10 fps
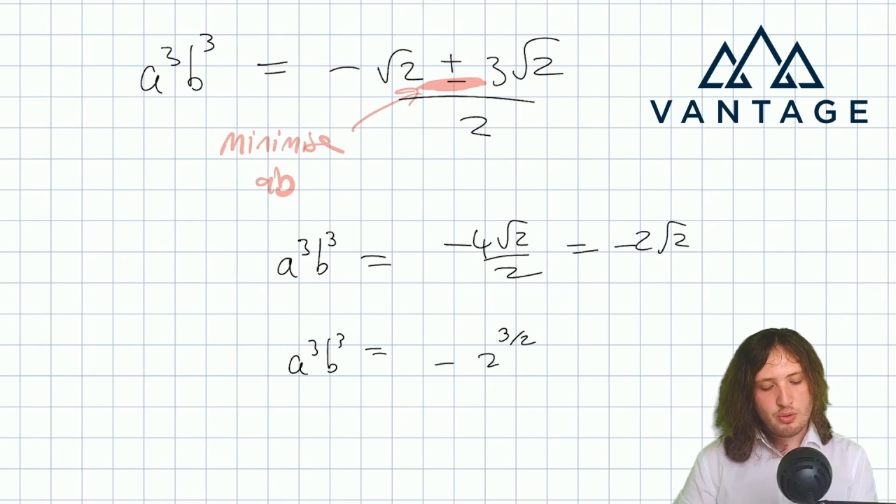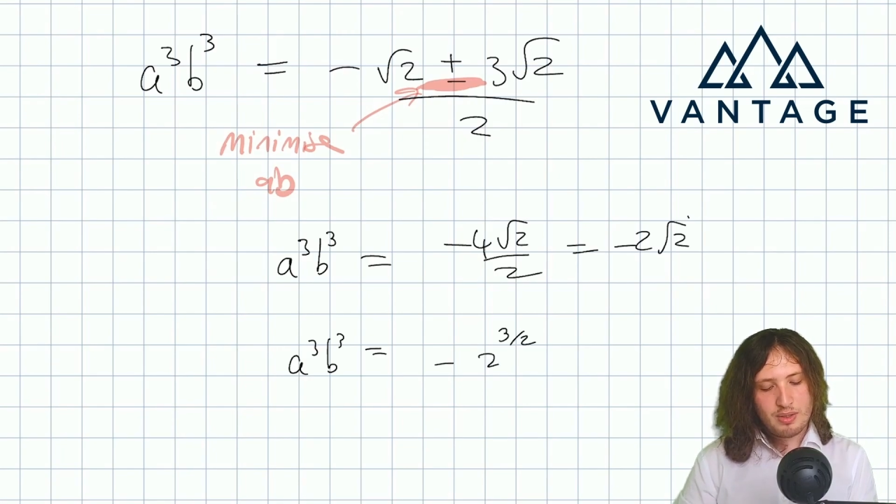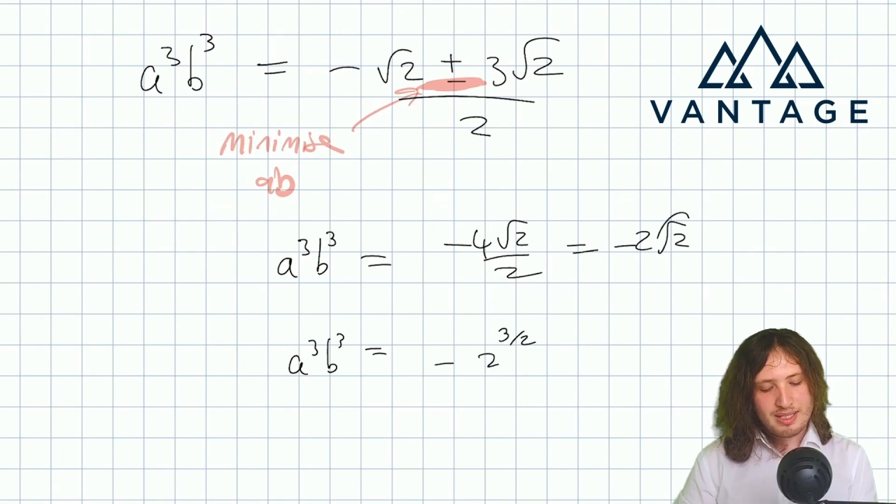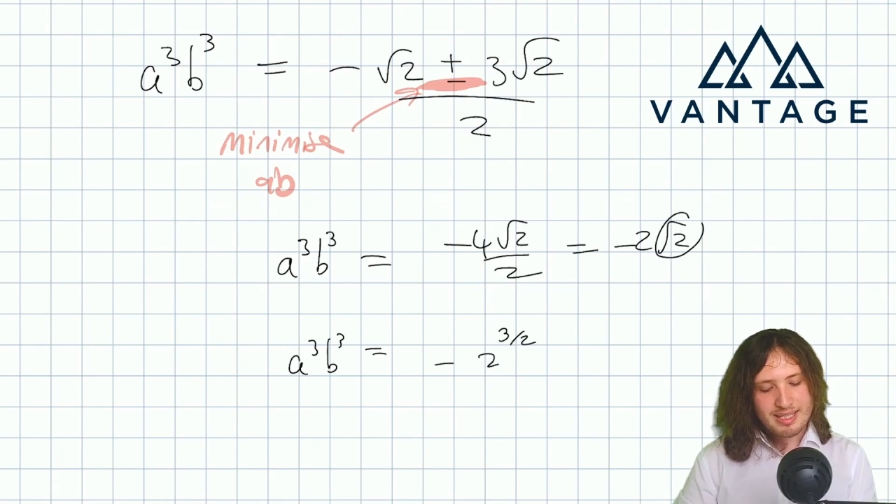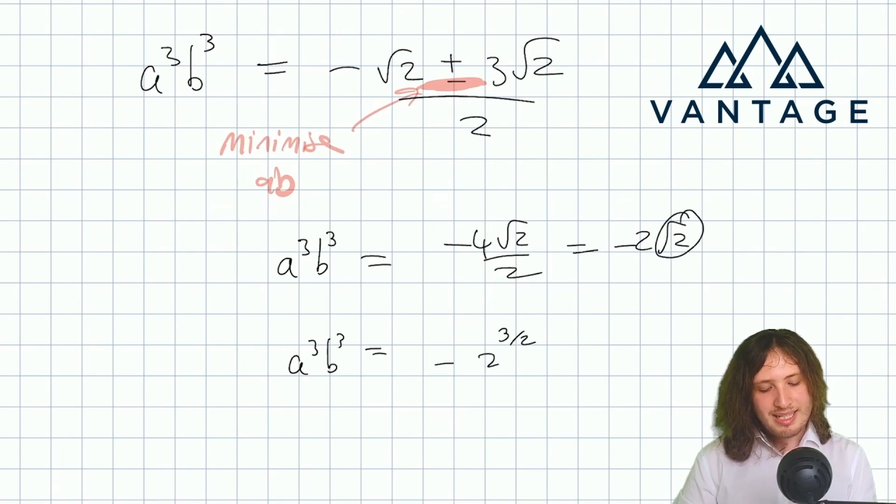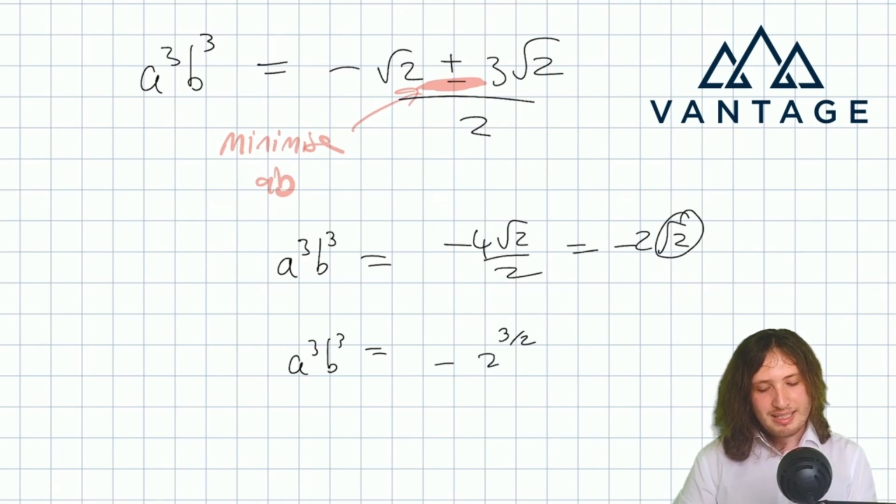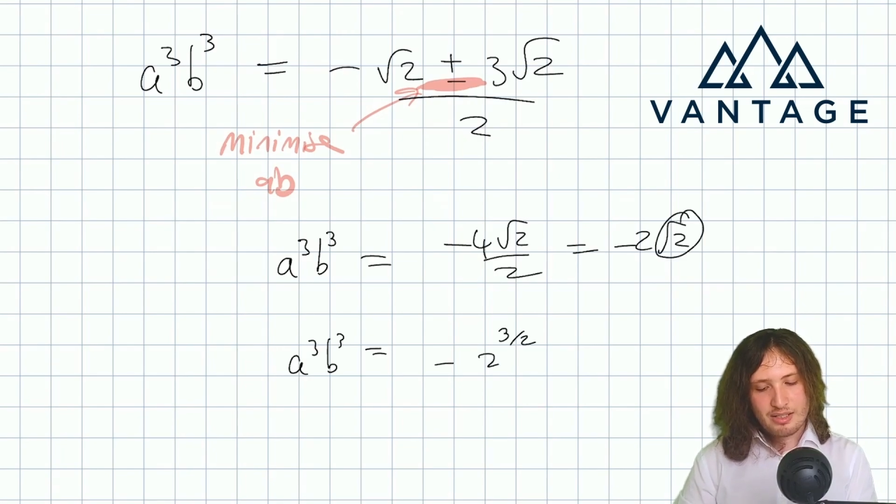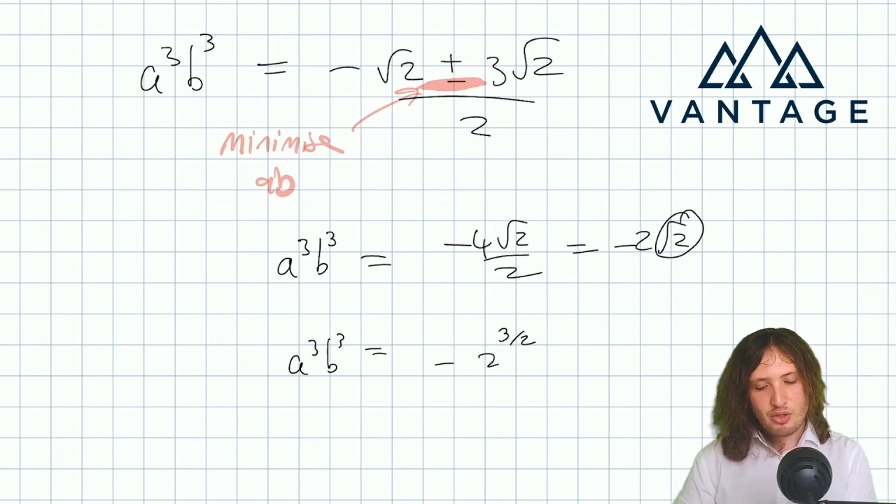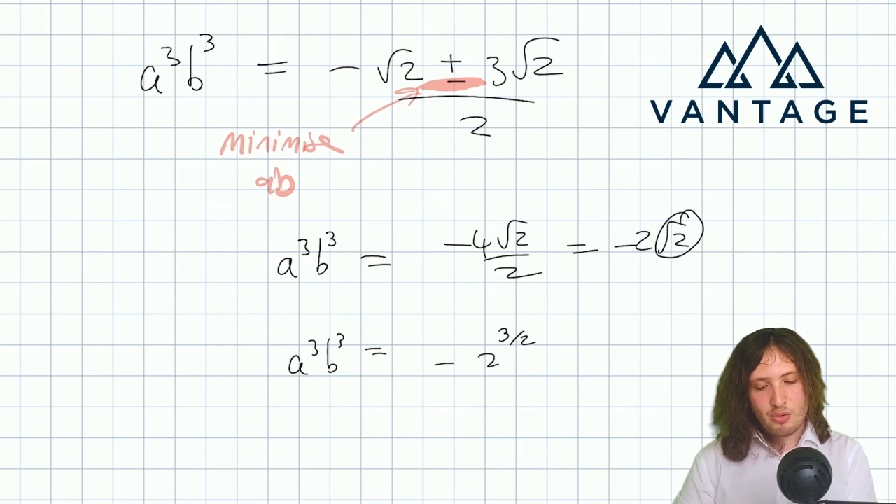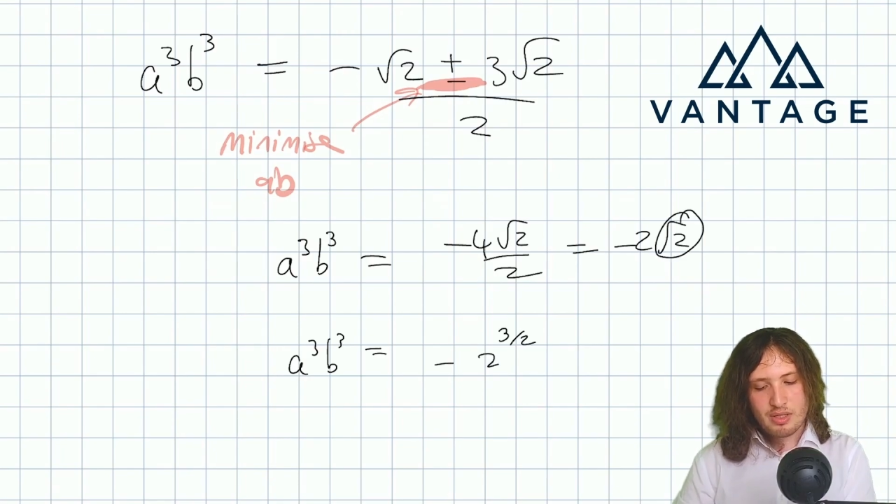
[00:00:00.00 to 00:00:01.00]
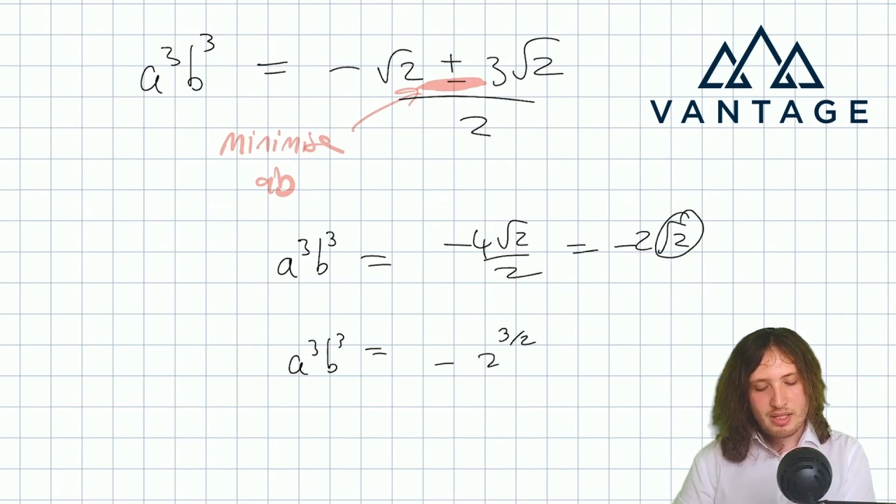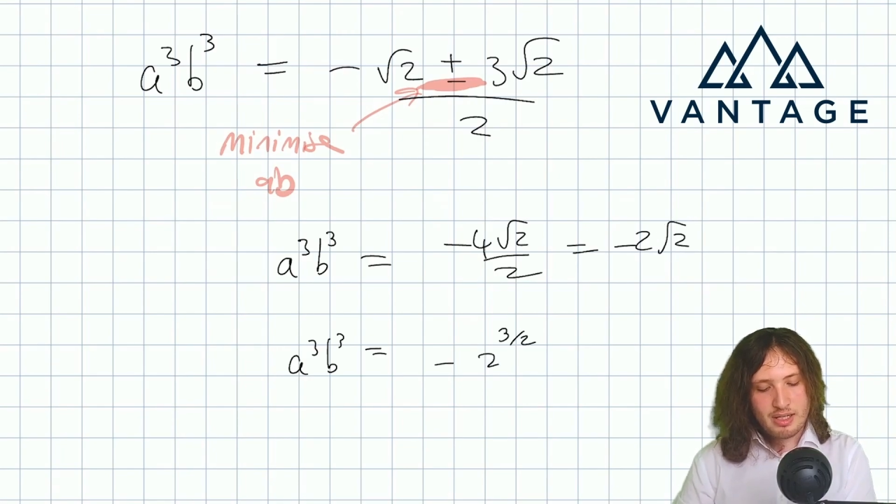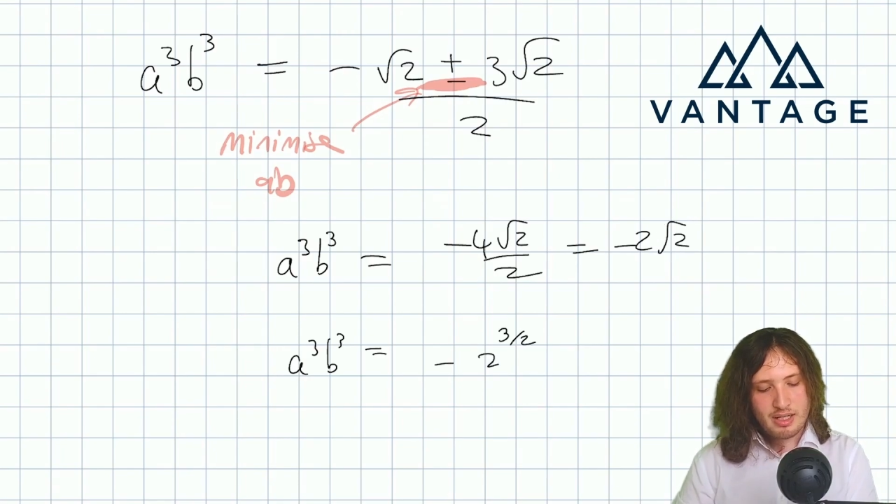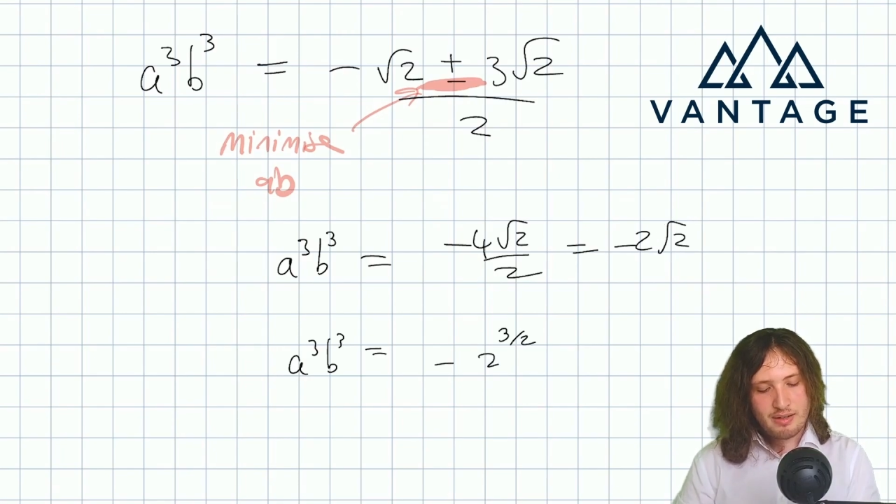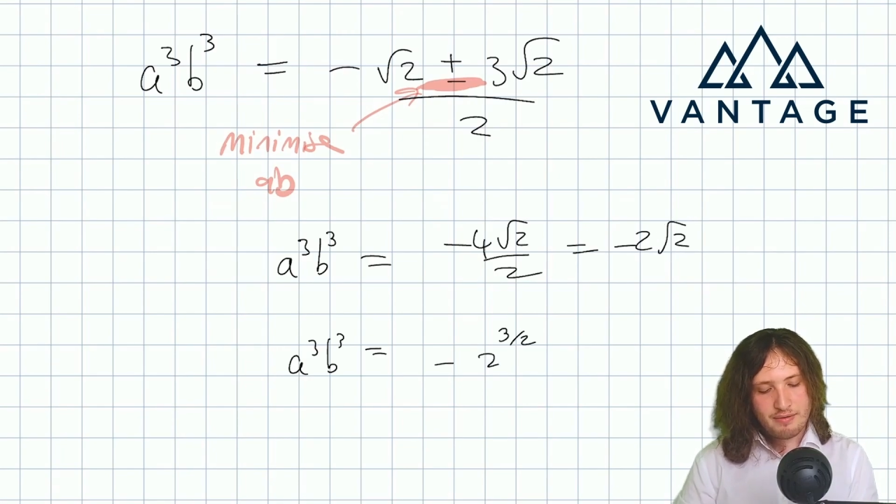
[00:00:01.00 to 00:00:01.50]
because this is 2 to the
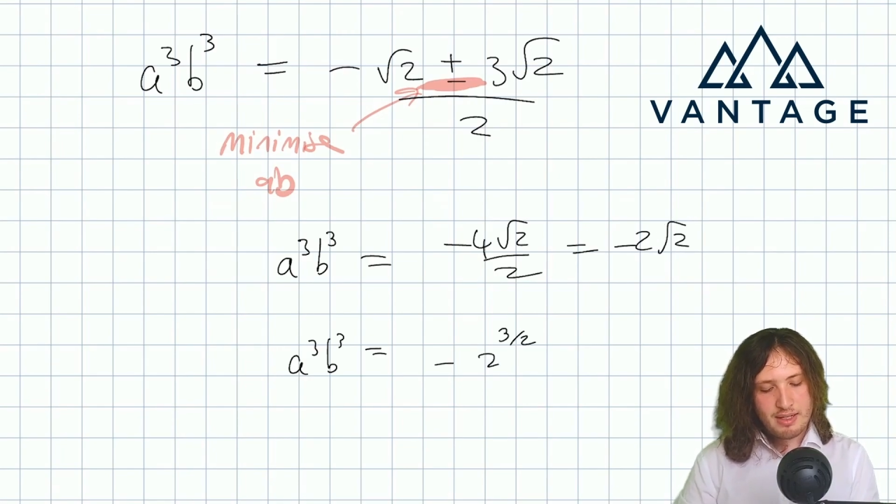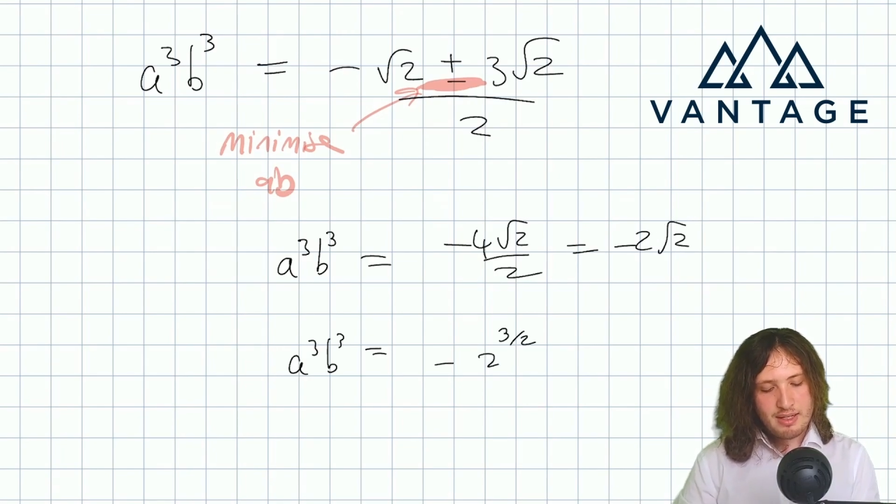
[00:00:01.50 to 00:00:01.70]
half,